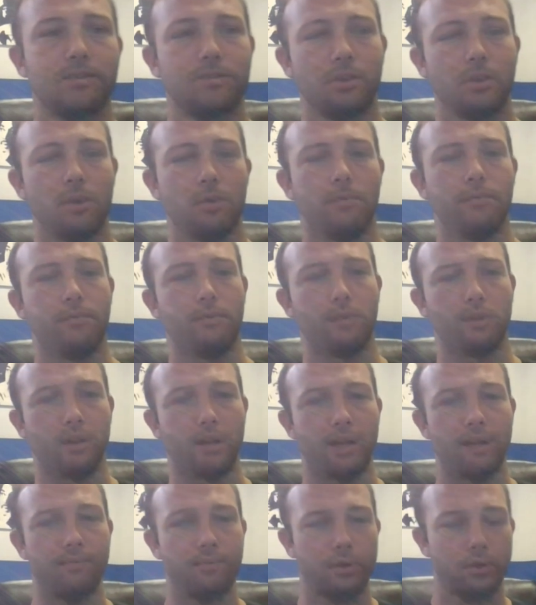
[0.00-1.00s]
So for
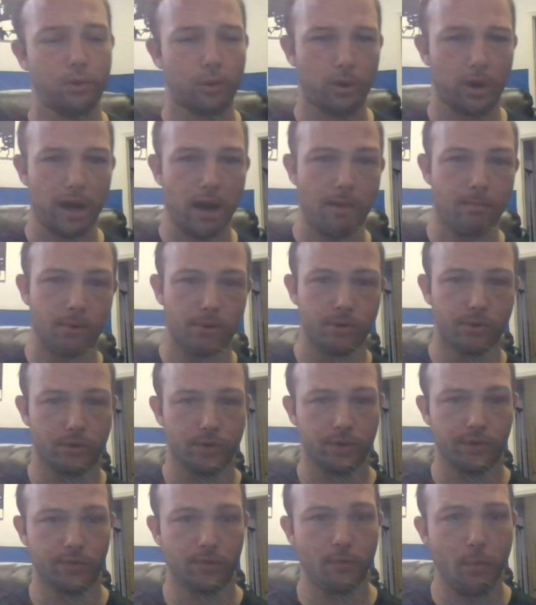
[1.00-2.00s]
inventory
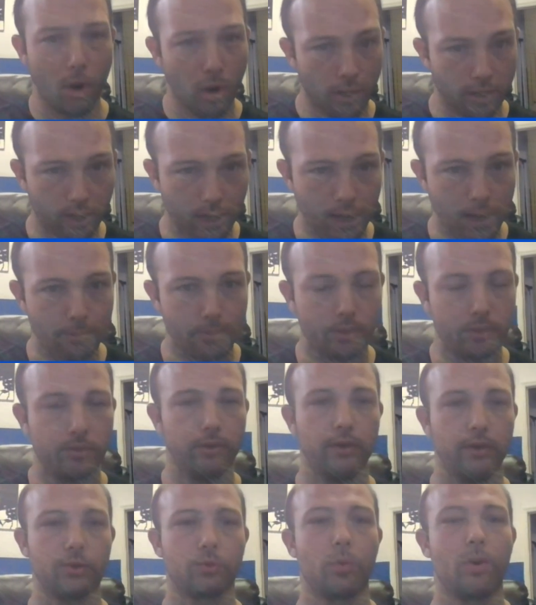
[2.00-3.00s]
opportunities, for marketing
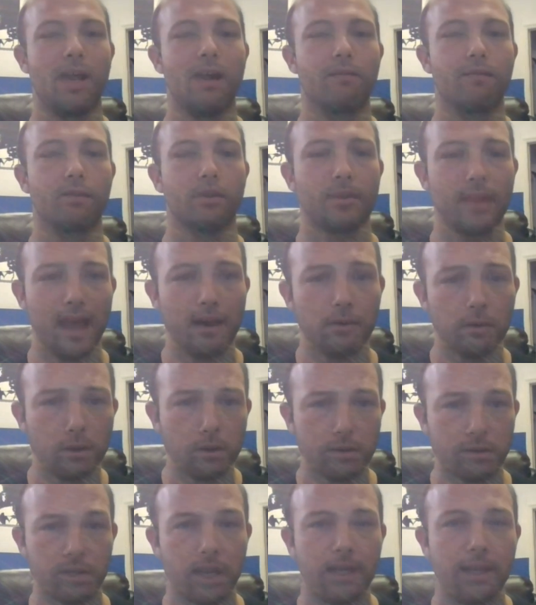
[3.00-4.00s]
opportunities, whatever that
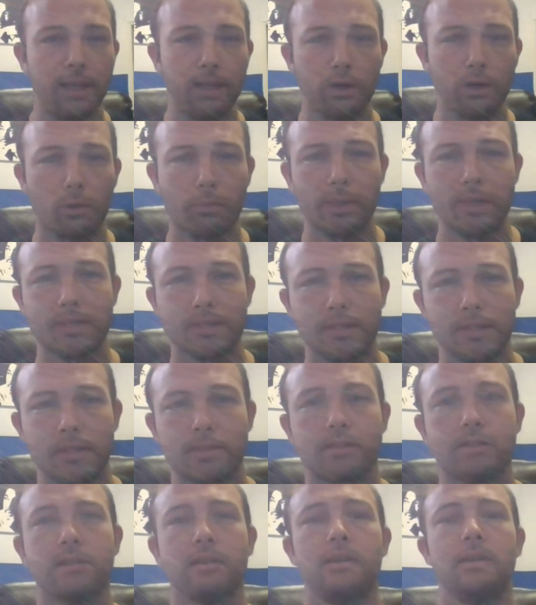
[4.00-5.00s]
looks like in your
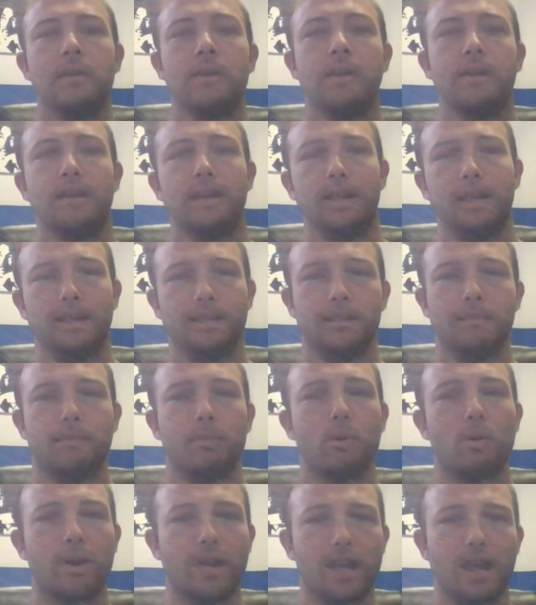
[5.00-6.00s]
business, it's
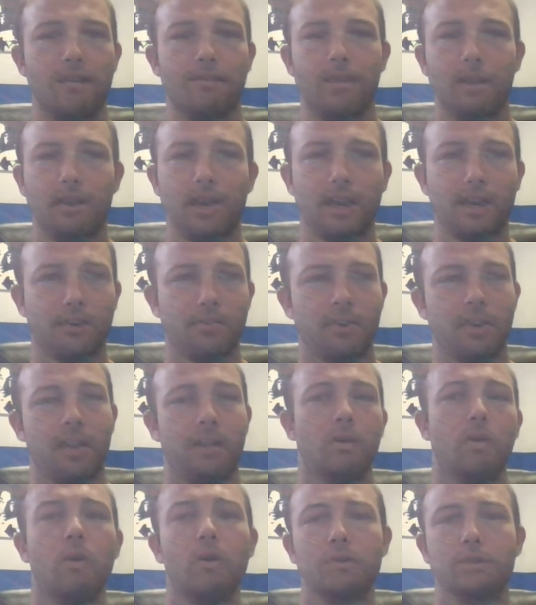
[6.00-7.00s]
important to have that line of credit.
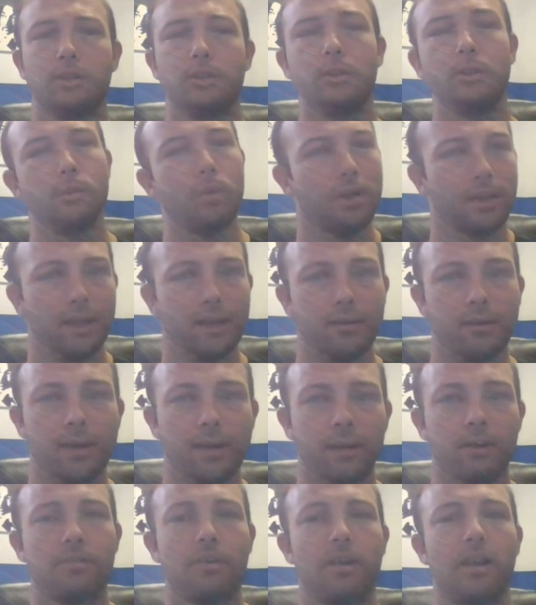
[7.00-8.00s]
Also, you want that
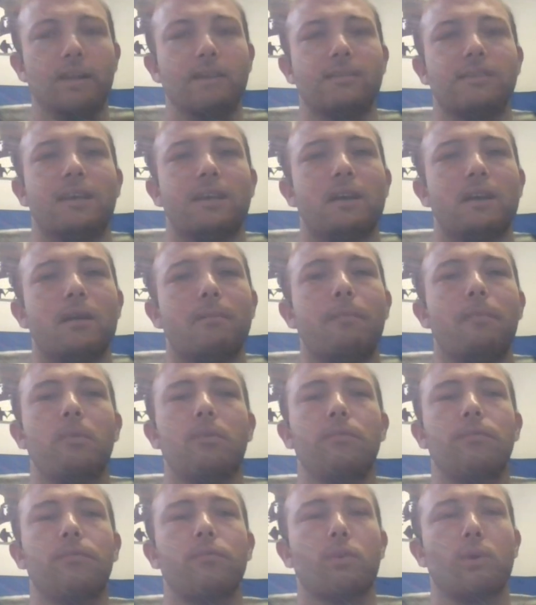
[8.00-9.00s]
line of credit set up
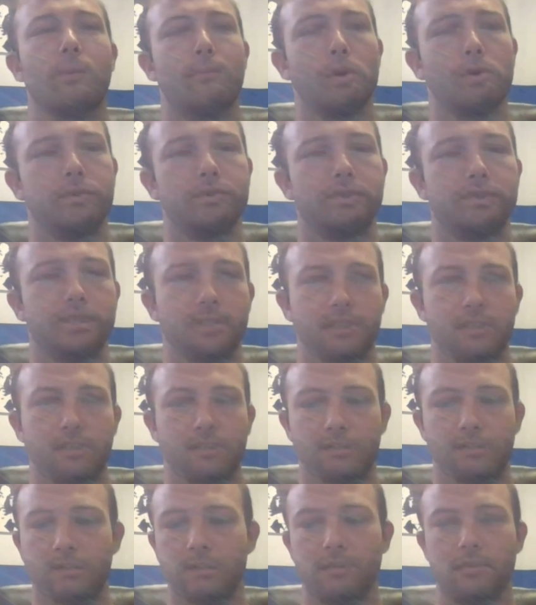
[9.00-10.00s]
for
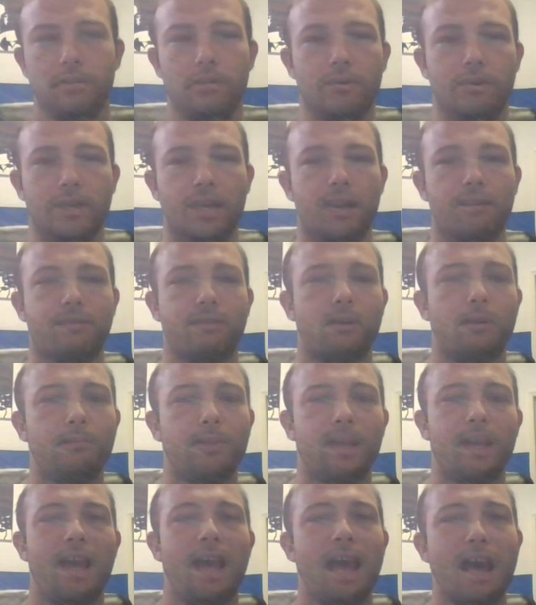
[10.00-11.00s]
emergencies. Okay, if
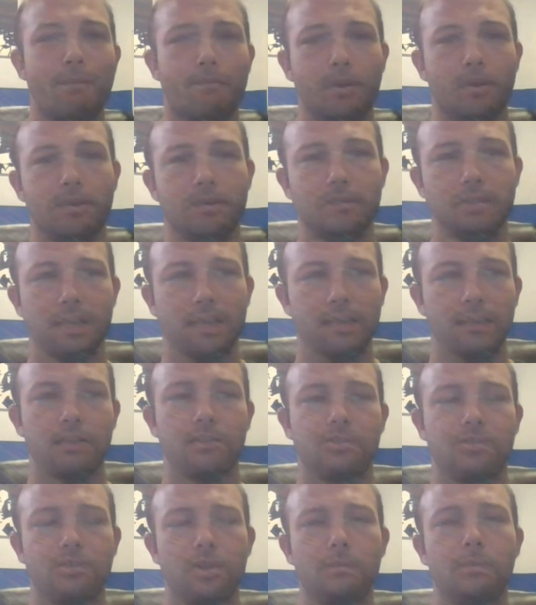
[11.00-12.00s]
something happens and
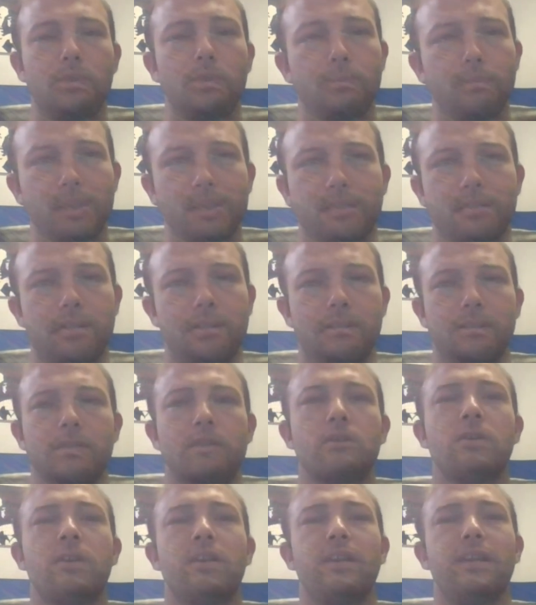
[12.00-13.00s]
disrupts your business,
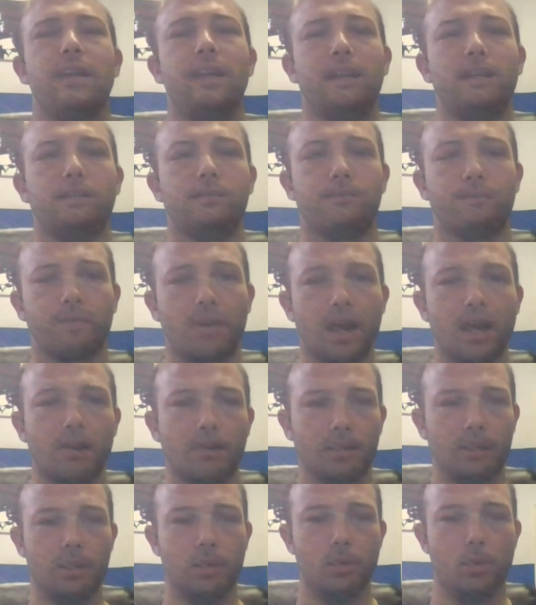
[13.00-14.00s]
it is vital
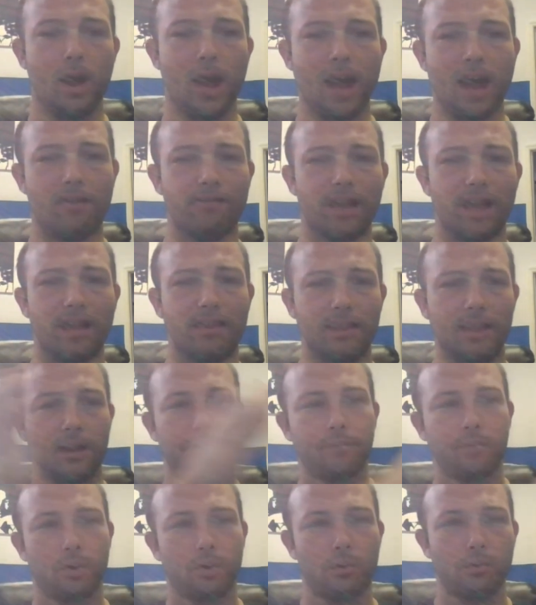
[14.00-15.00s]
that you have that there
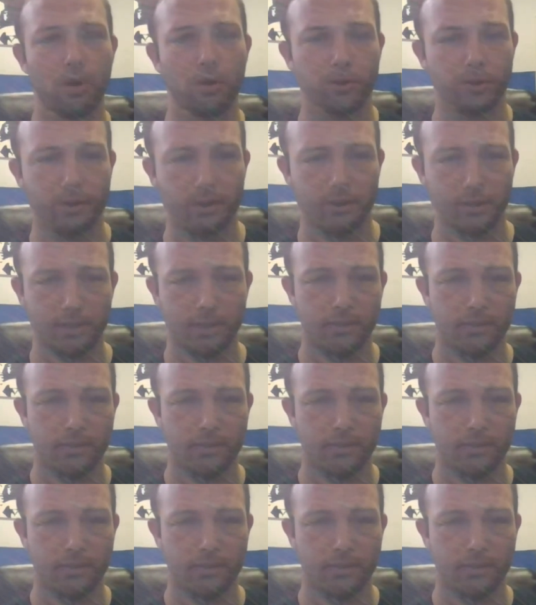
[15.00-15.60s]
for emergencies.